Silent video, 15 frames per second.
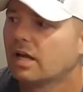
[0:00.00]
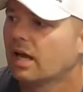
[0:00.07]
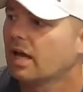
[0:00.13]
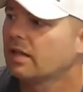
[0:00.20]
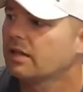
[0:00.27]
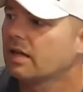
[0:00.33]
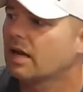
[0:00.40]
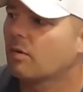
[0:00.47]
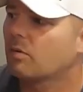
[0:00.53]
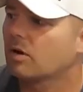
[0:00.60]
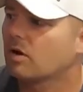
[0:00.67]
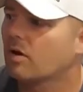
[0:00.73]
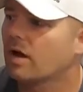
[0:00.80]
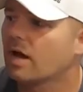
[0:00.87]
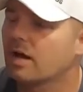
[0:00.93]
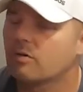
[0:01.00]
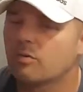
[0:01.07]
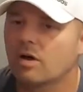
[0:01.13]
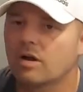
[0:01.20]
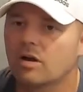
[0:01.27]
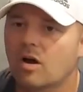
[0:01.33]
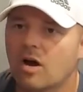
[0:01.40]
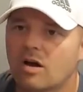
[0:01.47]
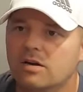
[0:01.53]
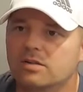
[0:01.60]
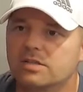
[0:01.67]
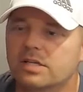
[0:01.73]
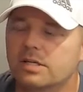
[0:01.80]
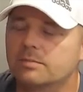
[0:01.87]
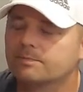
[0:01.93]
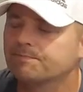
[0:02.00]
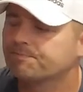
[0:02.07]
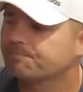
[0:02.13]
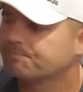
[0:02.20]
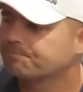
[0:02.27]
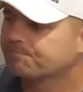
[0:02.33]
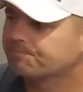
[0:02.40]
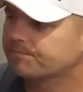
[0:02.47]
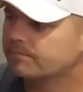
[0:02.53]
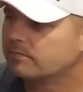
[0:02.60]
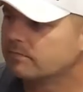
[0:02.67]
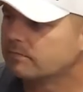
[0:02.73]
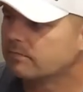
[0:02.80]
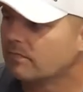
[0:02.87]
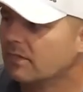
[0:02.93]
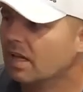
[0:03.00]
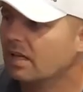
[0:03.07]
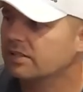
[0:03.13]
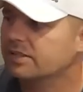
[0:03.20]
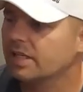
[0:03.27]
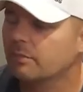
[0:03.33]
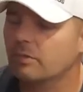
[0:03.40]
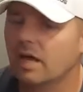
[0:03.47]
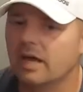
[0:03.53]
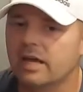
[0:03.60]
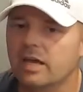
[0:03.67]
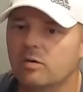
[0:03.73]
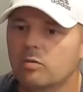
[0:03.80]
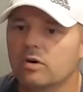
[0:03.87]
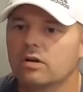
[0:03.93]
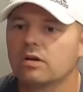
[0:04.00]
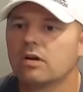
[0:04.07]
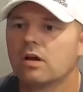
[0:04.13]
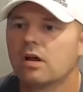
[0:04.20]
and then I would go ahead and run Odyssey, it seemed like it would,